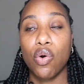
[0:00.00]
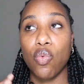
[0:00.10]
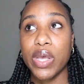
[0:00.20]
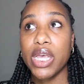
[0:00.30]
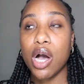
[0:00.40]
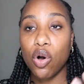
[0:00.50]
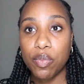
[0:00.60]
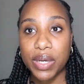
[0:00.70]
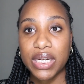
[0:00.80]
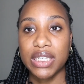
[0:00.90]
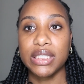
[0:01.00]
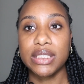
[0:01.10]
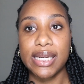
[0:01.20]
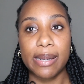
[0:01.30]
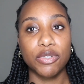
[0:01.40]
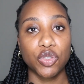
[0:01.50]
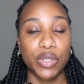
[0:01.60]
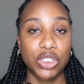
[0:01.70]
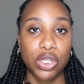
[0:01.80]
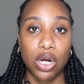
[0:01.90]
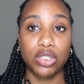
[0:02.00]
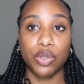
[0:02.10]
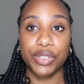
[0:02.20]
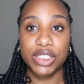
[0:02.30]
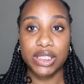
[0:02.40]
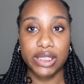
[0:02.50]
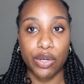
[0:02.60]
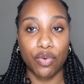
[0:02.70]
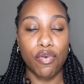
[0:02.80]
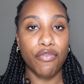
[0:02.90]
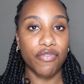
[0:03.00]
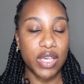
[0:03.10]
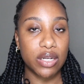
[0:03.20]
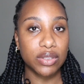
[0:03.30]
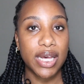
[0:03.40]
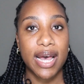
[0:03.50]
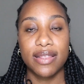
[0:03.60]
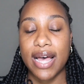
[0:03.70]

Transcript: we open and establish what is called our sterile field.